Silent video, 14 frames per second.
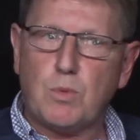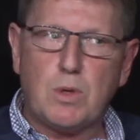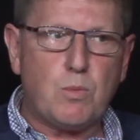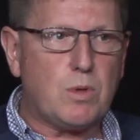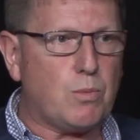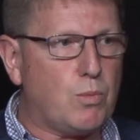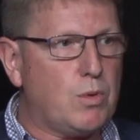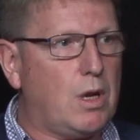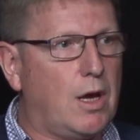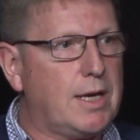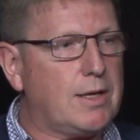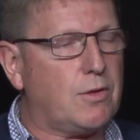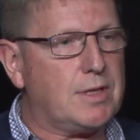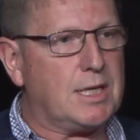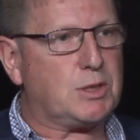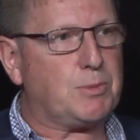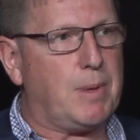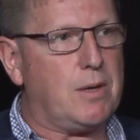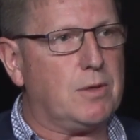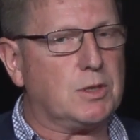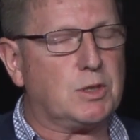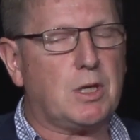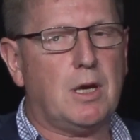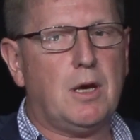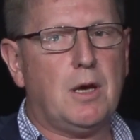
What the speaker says: We relied on the experience.